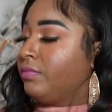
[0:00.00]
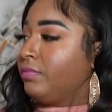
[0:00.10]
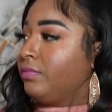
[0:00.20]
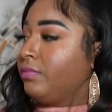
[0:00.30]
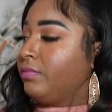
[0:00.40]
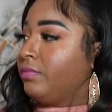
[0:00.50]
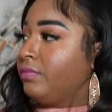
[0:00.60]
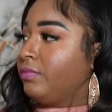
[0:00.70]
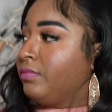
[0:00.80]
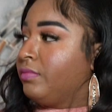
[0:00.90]

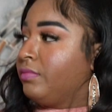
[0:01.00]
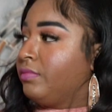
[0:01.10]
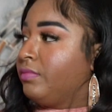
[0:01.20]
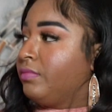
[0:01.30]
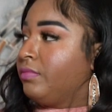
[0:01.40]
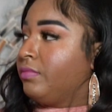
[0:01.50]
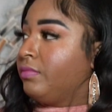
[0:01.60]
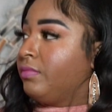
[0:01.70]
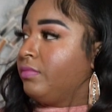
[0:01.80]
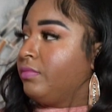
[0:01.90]

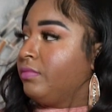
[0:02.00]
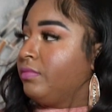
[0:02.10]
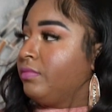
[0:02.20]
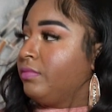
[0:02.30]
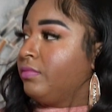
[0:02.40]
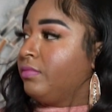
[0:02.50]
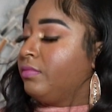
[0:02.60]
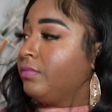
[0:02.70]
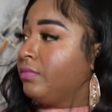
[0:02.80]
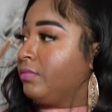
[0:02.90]

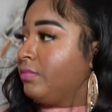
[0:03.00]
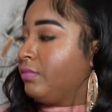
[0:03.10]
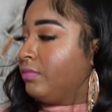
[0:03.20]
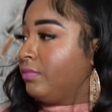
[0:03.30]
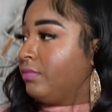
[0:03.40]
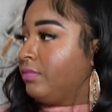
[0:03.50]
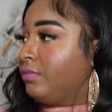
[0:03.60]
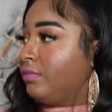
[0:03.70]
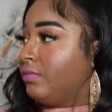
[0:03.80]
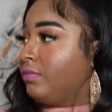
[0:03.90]

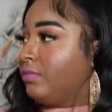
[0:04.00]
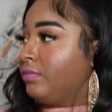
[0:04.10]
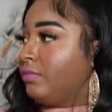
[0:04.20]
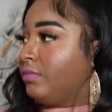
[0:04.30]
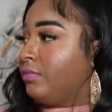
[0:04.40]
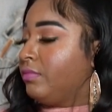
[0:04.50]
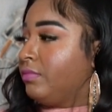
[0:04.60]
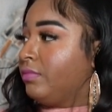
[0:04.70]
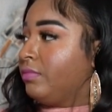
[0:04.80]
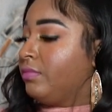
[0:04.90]

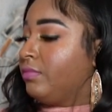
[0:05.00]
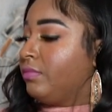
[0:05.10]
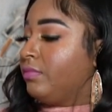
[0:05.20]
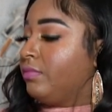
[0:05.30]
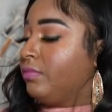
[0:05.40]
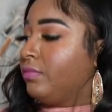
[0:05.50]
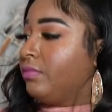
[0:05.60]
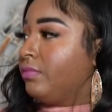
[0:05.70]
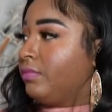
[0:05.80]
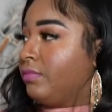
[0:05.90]

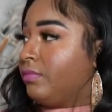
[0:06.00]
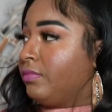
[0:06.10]
No words are spoken by the person on screen.